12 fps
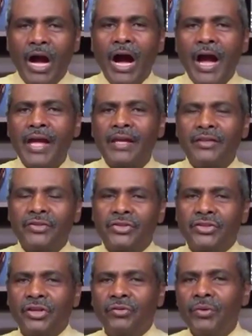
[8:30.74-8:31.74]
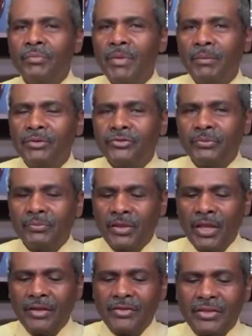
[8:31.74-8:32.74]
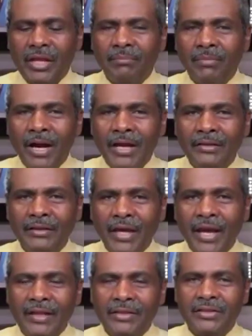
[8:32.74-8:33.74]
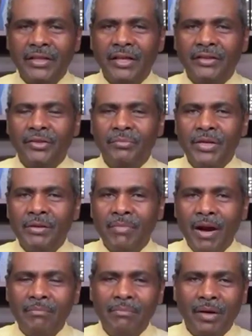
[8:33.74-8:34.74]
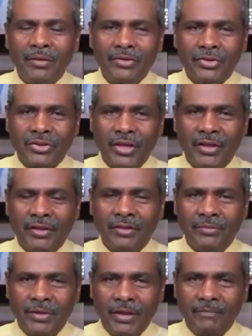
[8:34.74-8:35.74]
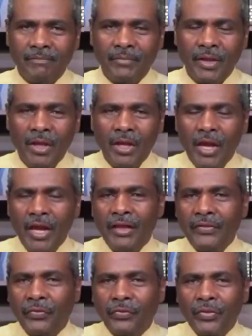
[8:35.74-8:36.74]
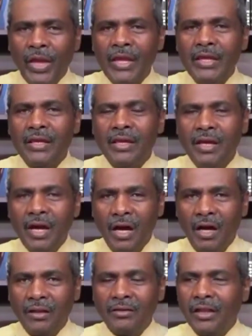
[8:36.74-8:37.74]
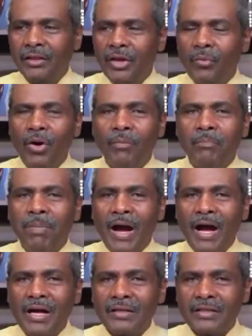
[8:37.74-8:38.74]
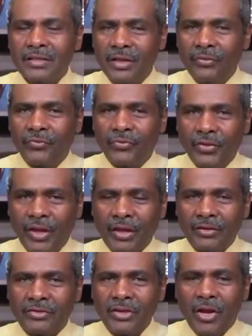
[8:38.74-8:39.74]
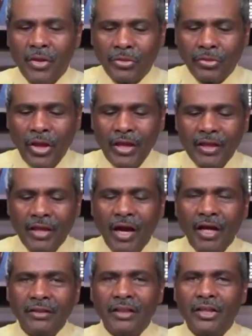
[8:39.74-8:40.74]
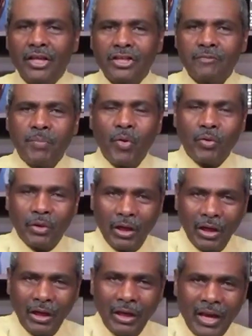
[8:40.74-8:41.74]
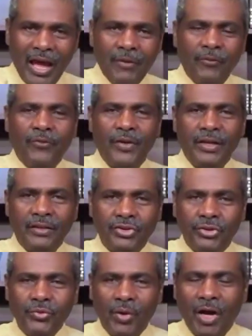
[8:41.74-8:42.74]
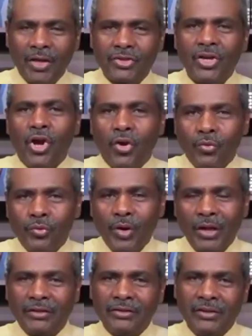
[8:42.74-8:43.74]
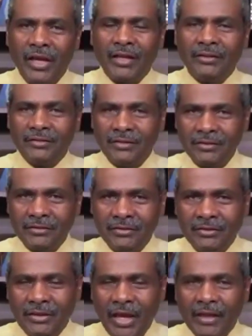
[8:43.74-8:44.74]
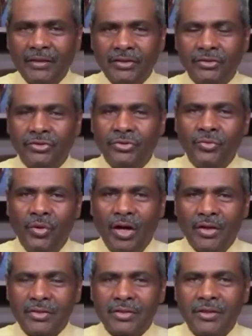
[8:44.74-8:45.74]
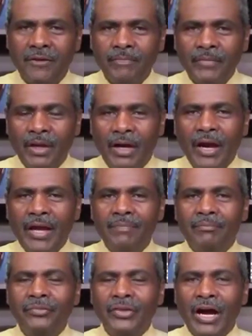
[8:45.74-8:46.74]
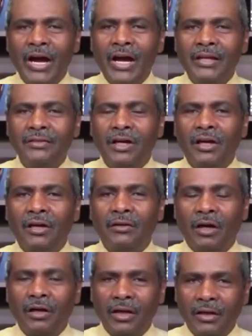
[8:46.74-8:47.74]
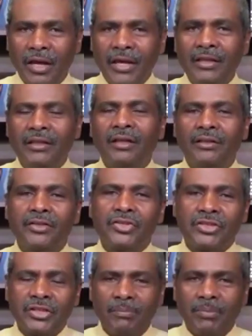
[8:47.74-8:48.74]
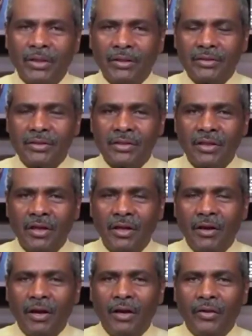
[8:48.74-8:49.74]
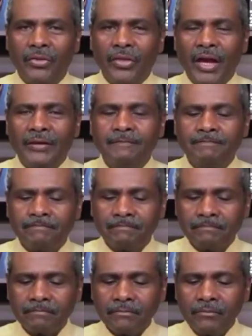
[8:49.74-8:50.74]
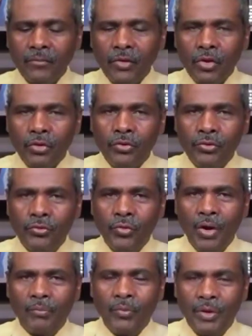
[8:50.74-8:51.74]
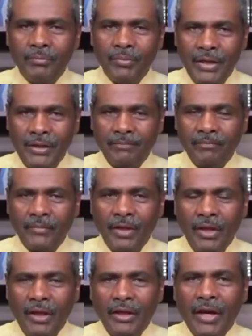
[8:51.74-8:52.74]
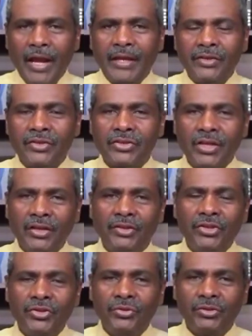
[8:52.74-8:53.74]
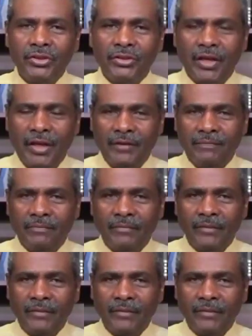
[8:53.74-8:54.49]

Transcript: I can still remember some things that my dad said to me, my mother said to me. And thank God that they were positive things. Thank God that they spoke life into us rather than death to us. I had nine, uh, uh, eight other siblings uh, that grew up with me. And I can say to you today